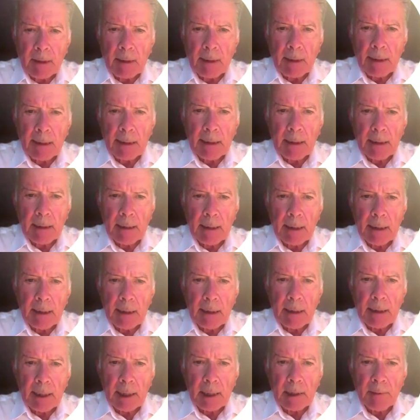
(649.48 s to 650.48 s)
the
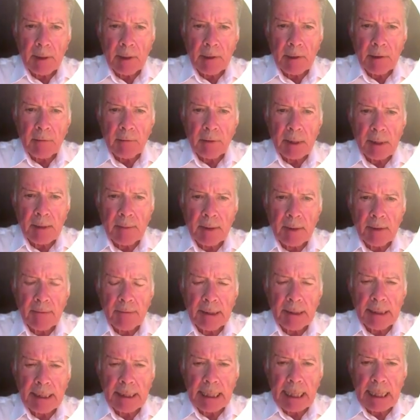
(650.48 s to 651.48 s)
endometrial
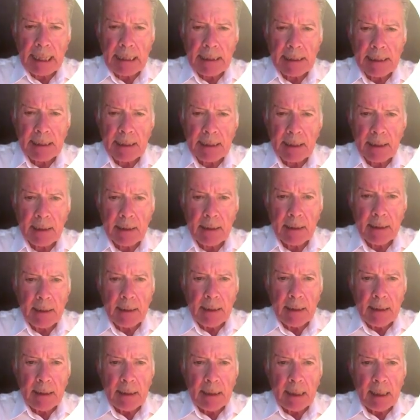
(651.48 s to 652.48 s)
receptivity assay,
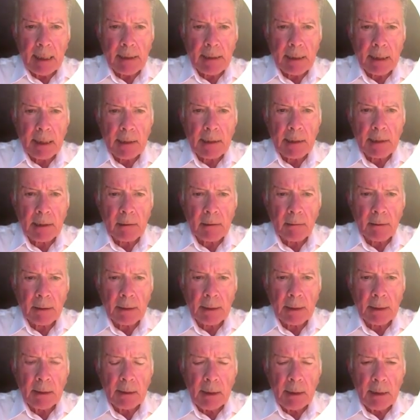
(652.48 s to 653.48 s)
its
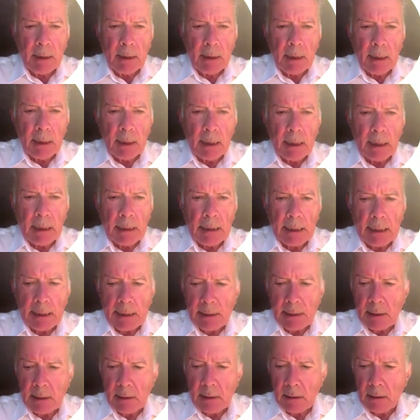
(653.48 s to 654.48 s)
history, it
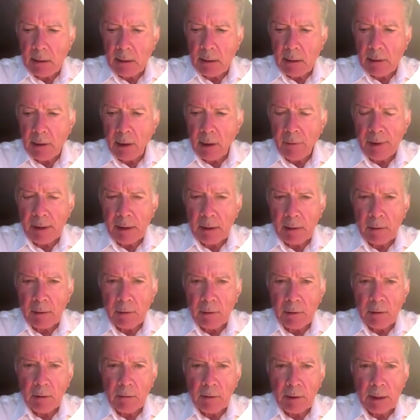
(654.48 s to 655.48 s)
has nothing
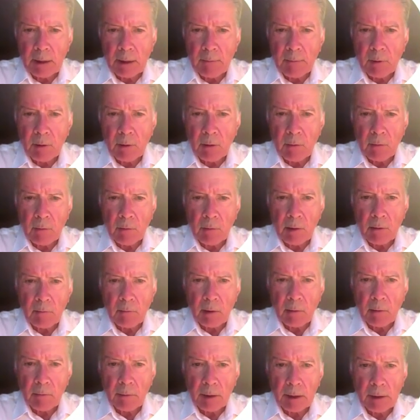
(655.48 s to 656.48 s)
to do anymore with
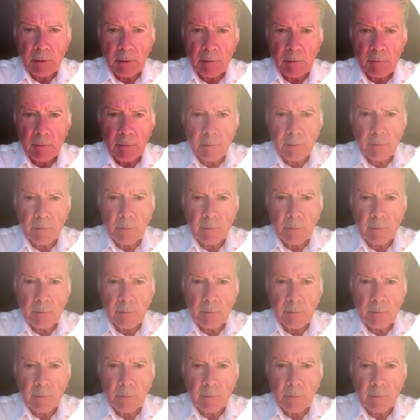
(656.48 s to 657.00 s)
what we did.